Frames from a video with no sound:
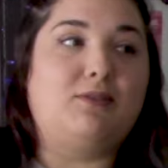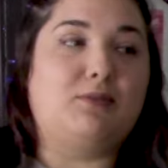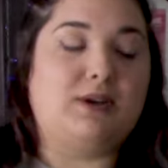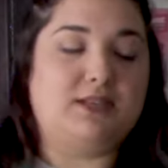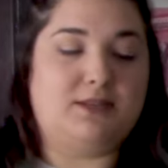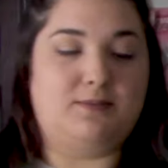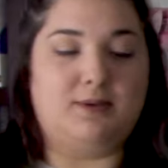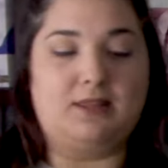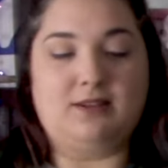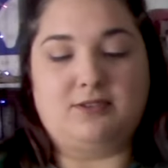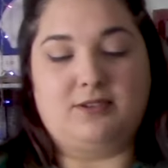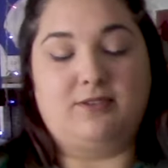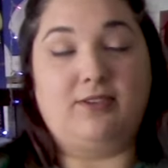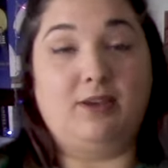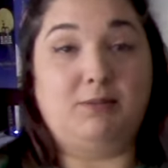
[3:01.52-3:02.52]
recipe, there's
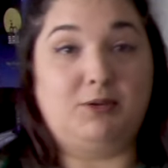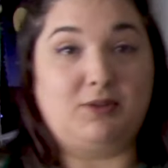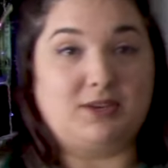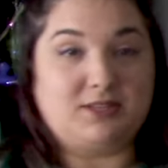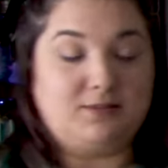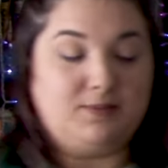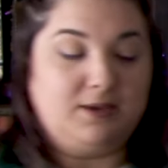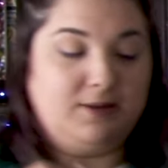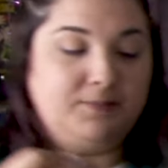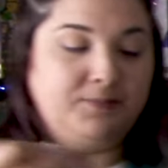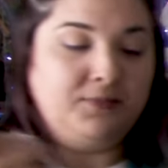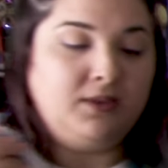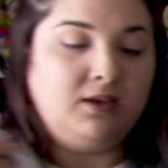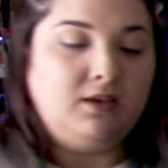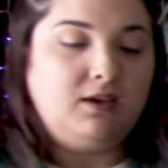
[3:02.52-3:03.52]
a family recipe,
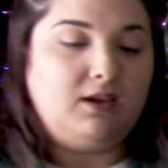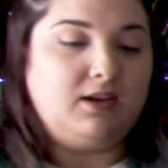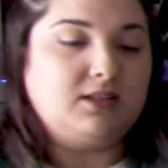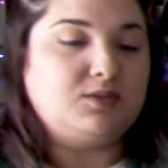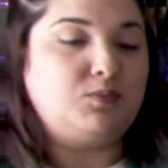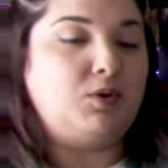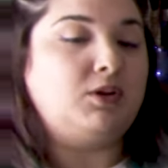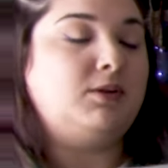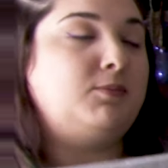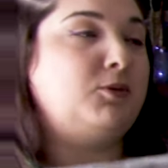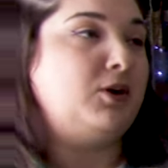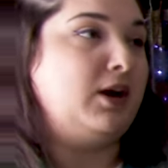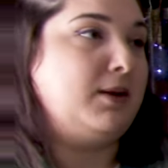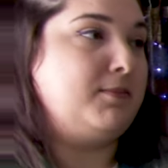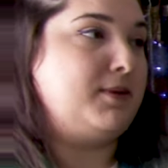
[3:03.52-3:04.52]
and it's walnut
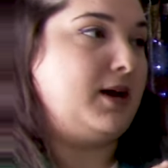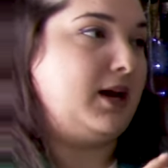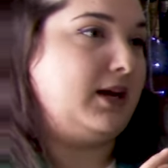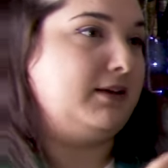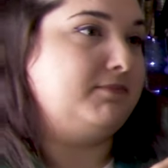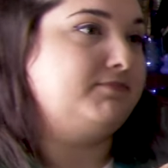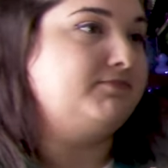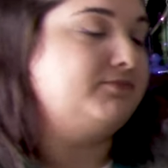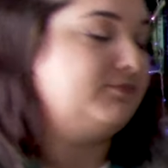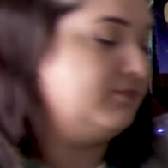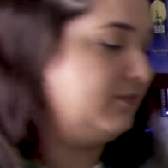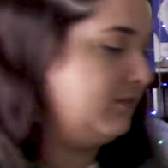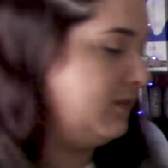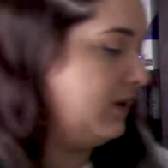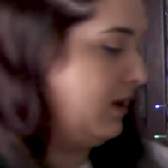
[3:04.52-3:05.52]
meringue pie.
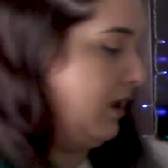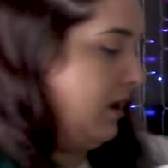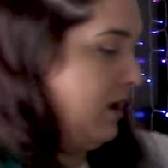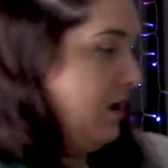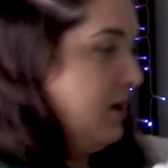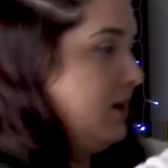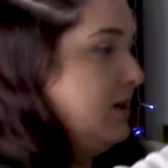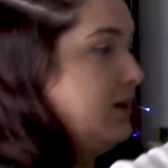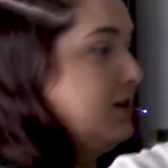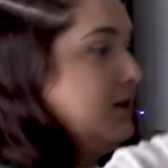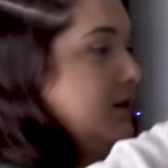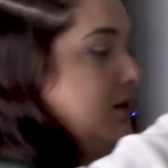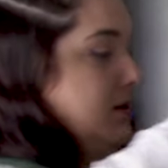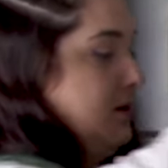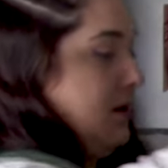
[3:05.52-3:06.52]
And
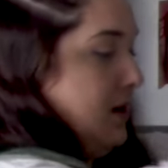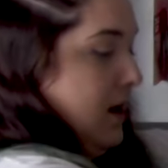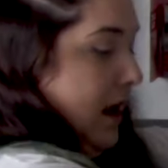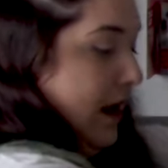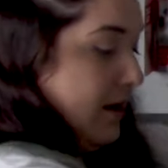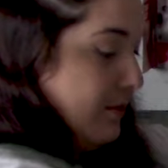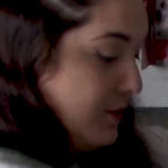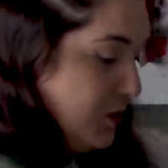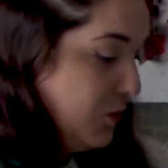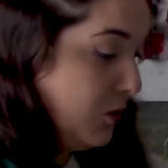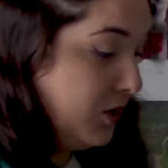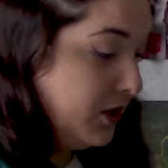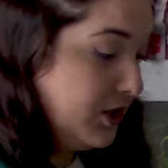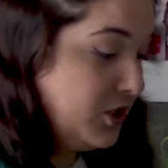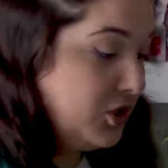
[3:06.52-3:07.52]
I am
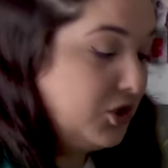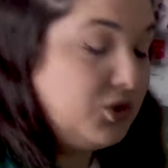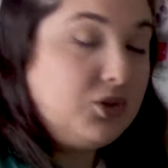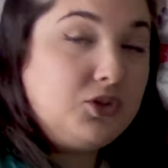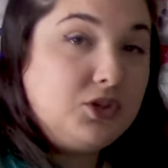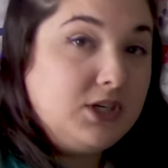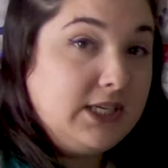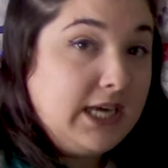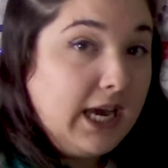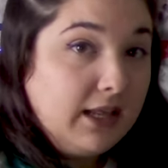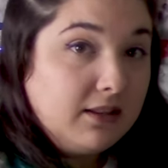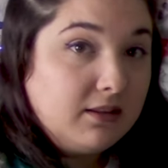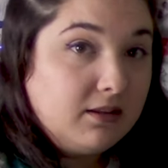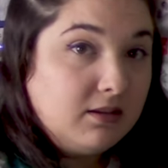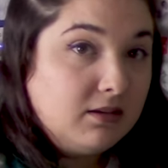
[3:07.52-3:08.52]
sworn to
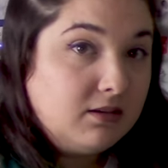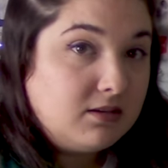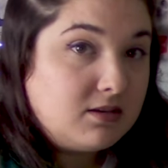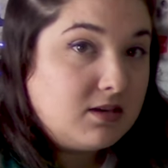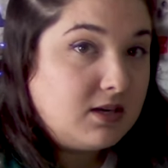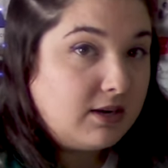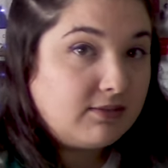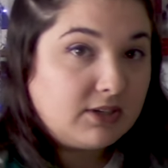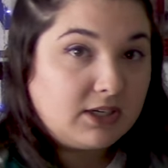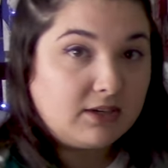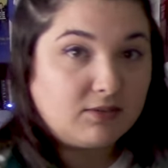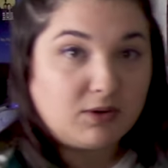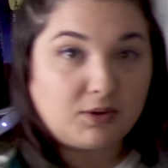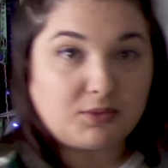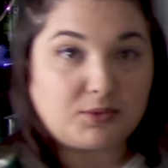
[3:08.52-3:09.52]
death to never
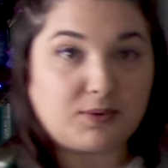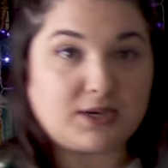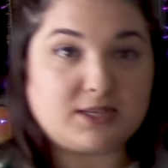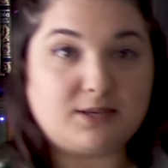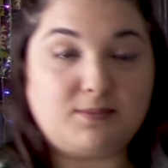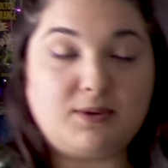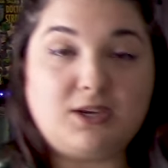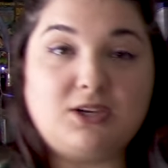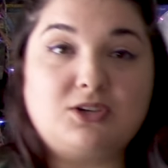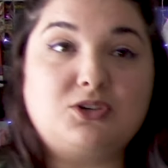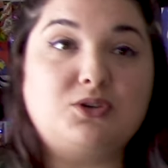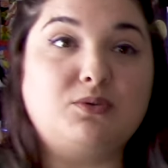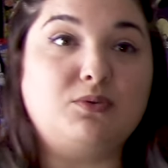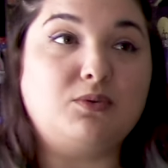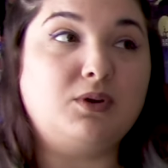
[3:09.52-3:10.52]
give out the recipe
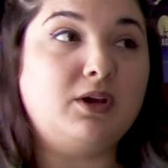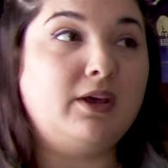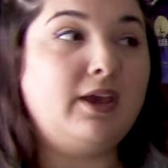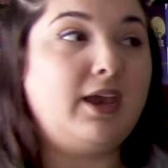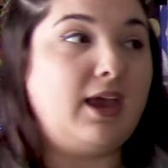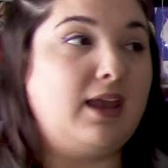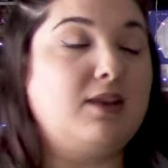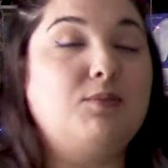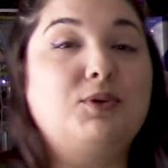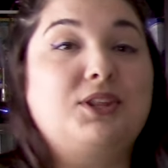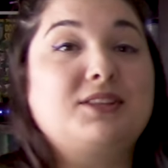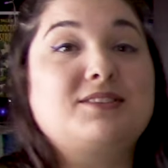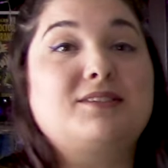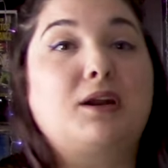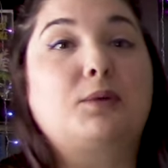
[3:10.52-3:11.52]
to anyone
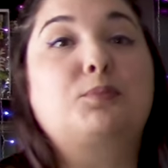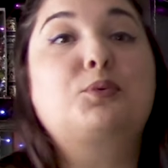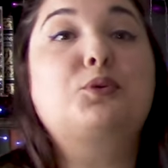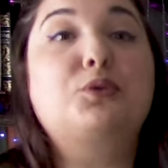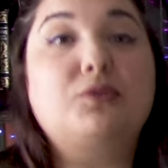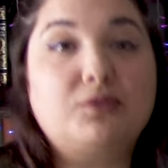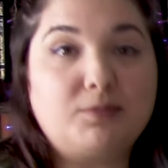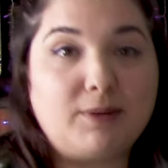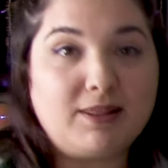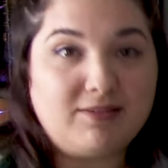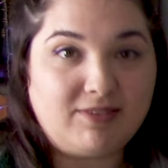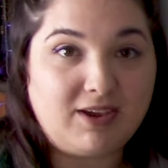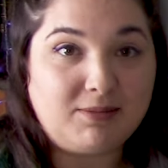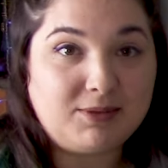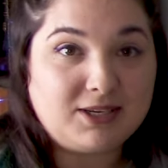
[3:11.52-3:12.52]
that's not approved by the
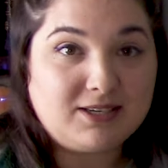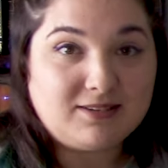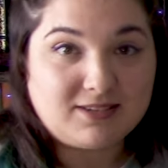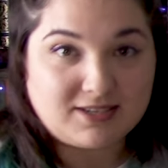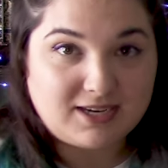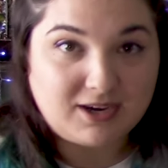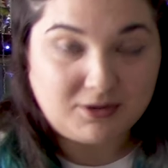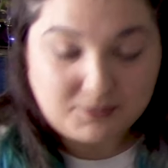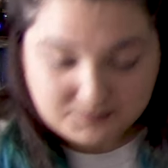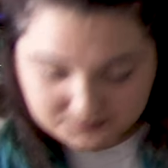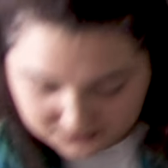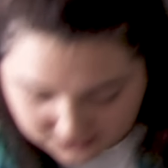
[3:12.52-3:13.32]
family to tell.